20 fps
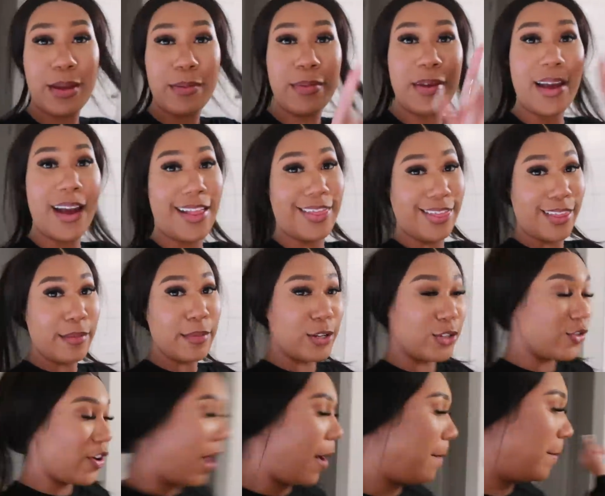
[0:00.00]
Me a lemon
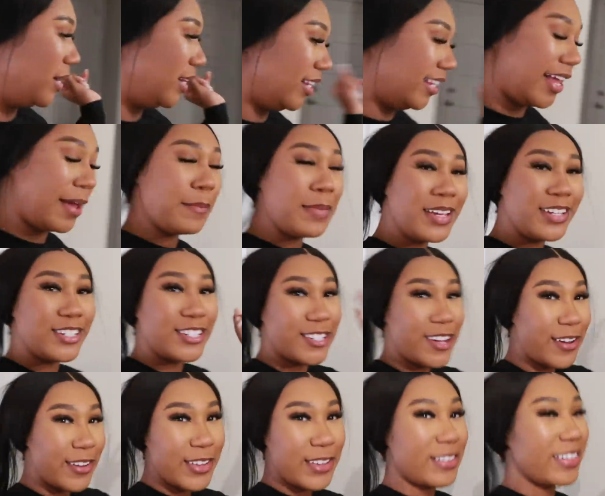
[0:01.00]
drop, but let me
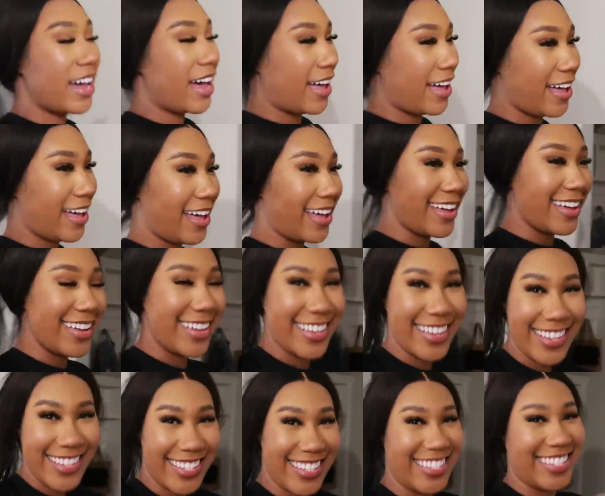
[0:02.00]
show you
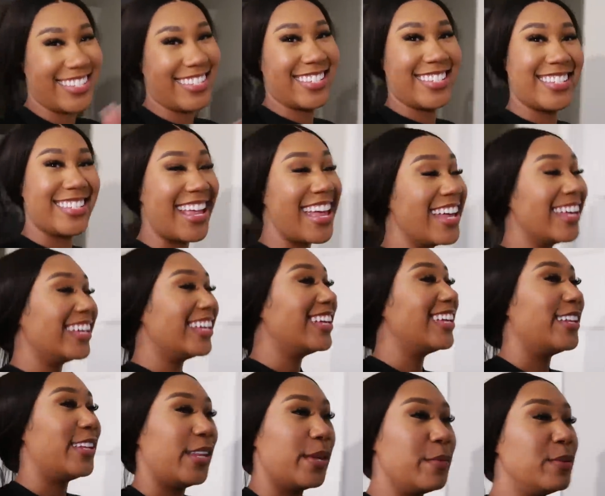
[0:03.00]
guys.
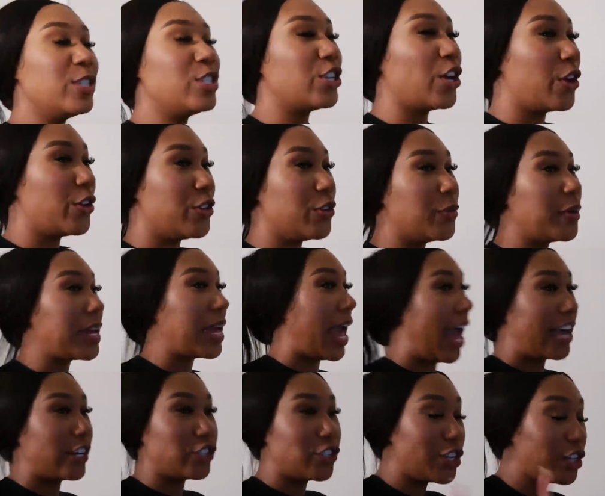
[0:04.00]
Let me show you. It
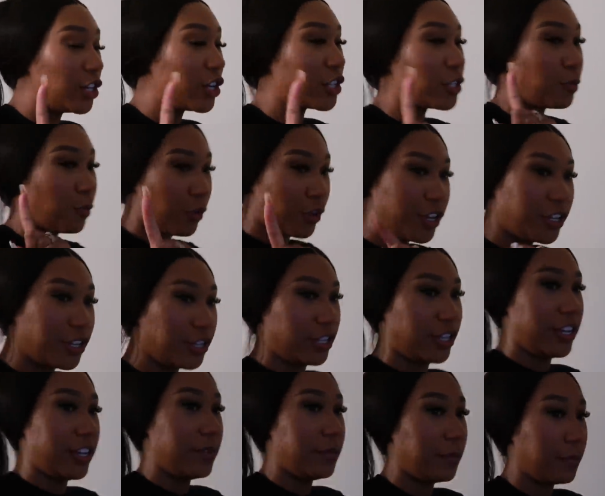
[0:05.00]
actually looks pretty
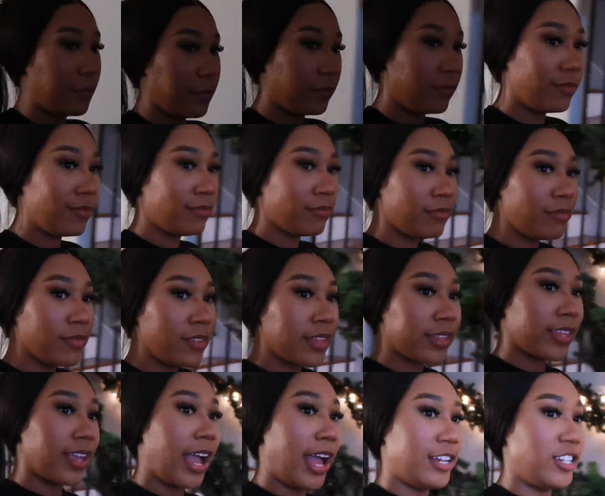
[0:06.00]
good.
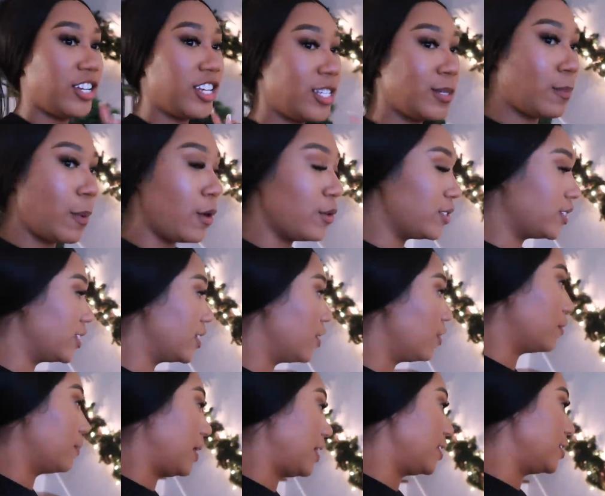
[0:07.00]
I just posted it
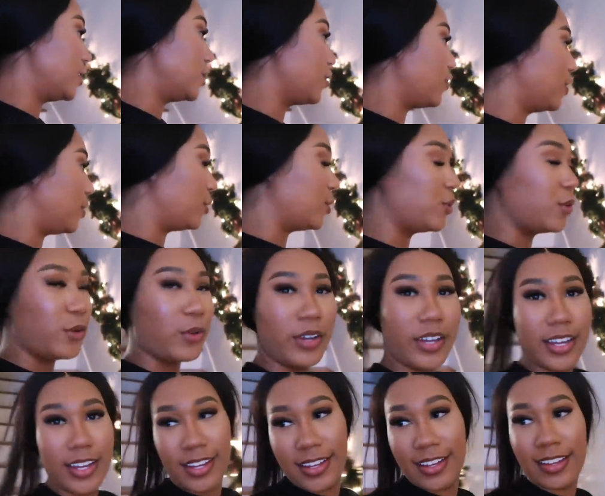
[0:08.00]
on my Instagram
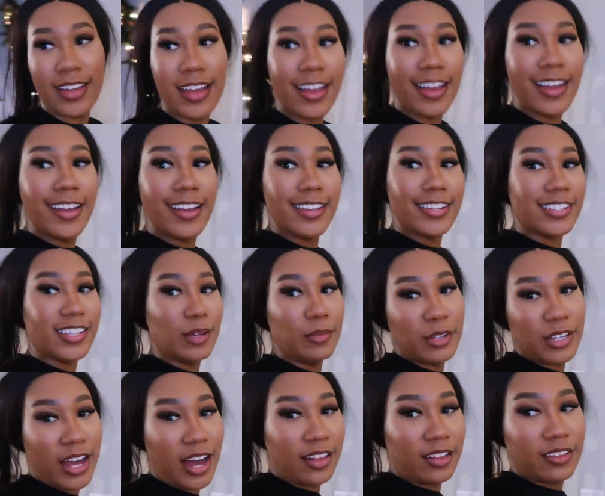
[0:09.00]
story, and some
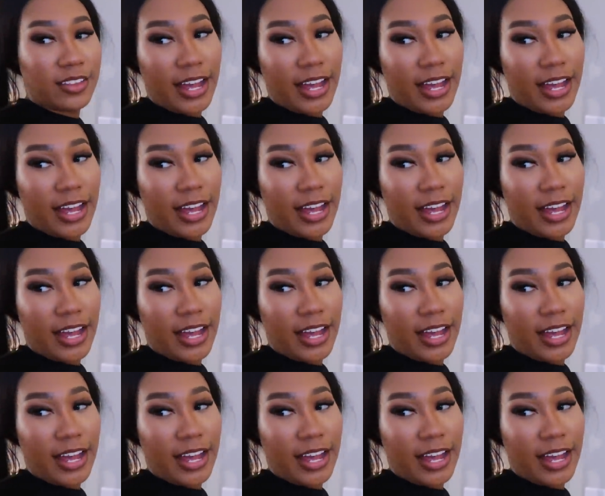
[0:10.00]
of y'all are